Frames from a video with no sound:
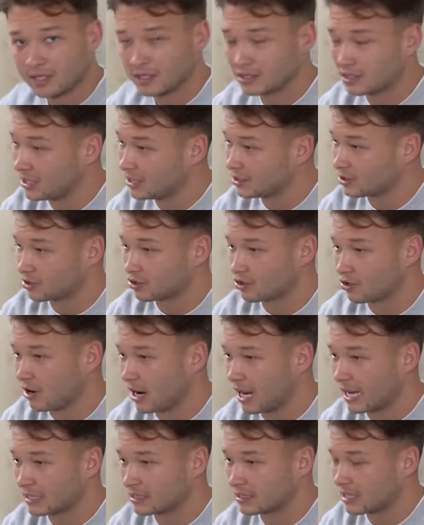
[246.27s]
Jesus
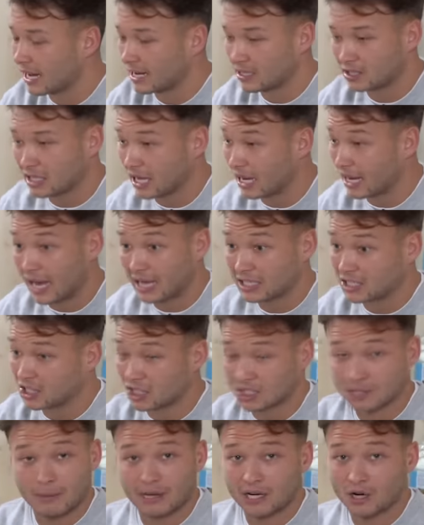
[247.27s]
Christ, that it actually
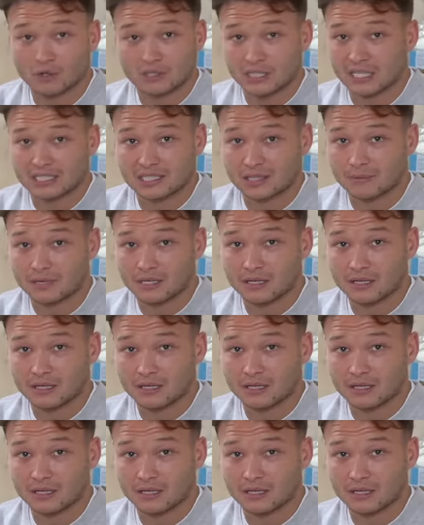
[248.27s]
doesn't make no sense to me.